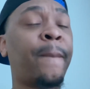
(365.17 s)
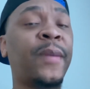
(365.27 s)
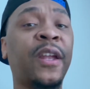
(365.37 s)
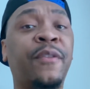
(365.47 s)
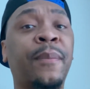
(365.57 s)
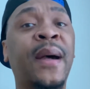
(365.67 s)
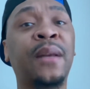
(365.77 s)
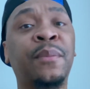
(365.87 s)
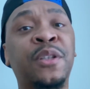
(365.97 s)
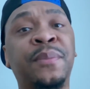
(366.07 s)
everybody
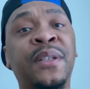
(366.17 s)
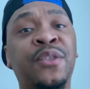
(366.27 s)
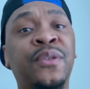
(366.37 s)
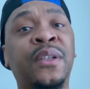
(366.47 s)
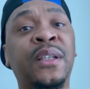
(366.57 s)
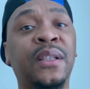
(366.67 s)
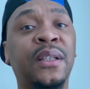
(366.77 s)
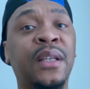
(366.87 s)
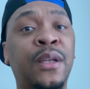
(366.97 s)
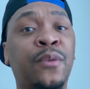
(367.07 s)
must be treated
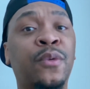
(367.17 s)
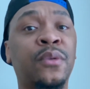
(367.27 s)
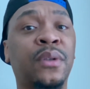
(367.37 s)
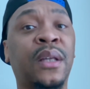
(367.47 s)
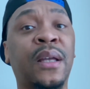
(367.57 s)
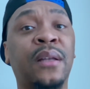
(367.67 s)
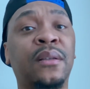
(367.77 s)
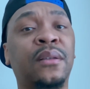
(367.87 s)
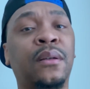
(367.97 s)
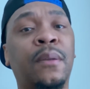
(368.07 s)
equal. Like
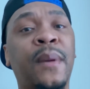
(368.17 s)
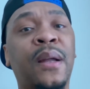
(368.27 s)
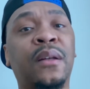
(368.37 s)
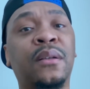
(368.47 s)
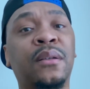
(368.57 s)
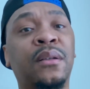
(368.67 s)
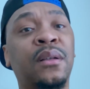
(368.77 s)
no matter